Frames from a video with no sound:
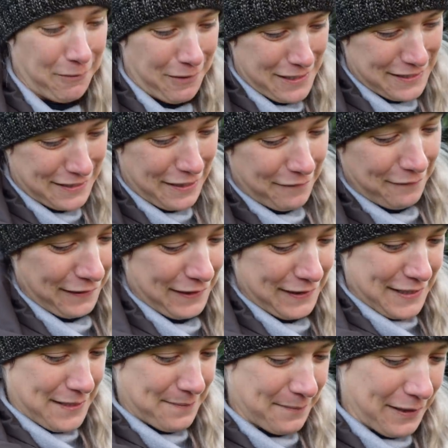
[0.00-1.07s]
of weeks ago when I
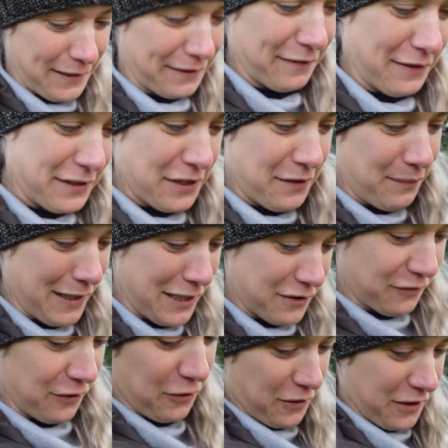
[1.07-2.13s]
did my going to the
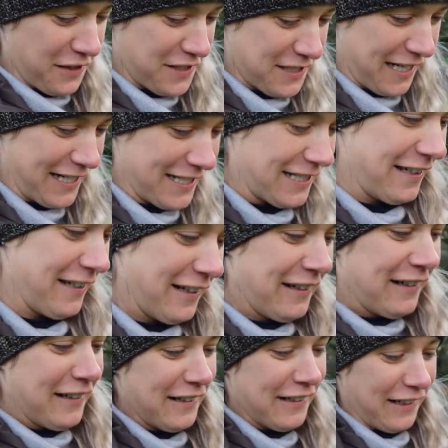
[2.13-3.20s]
beach vlog and said
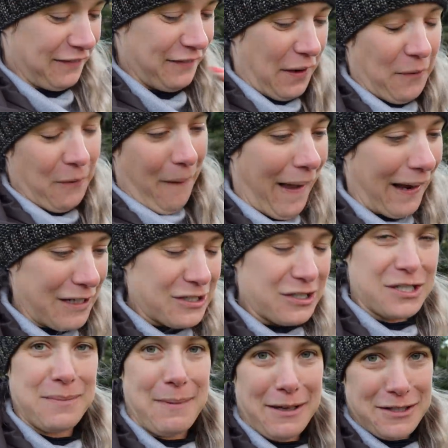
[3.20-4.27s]
I felt all
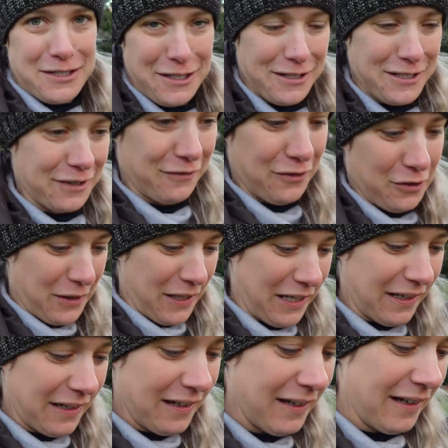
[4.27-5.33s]
anxious about starting
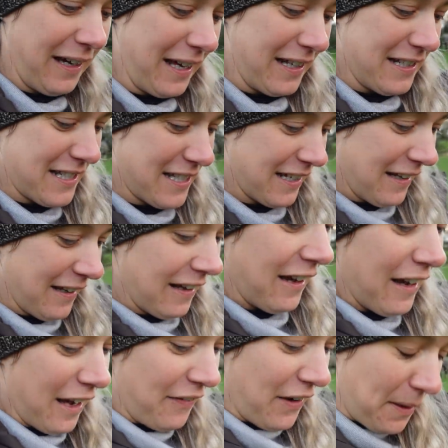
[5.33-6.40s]
vlogging and
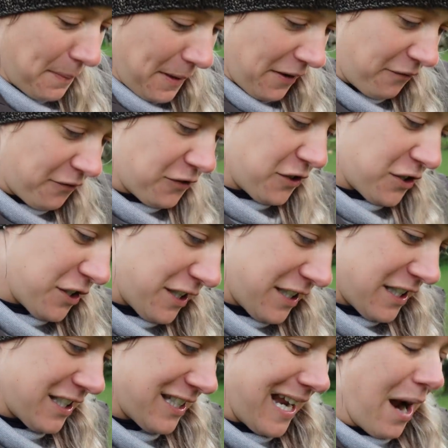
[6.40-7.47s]
I've had a bit of
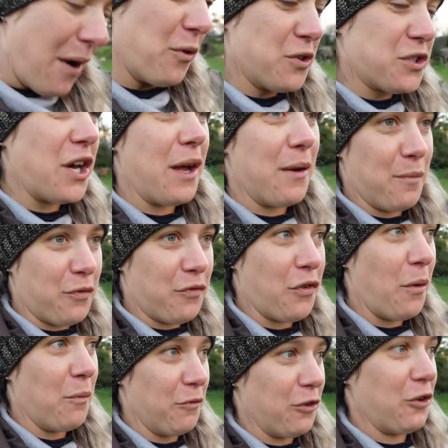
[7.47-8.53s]
downtime
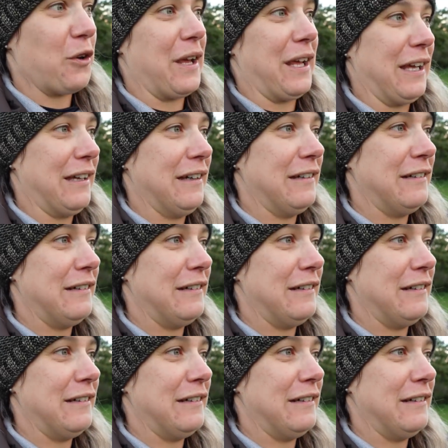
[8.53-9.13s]
from vlogging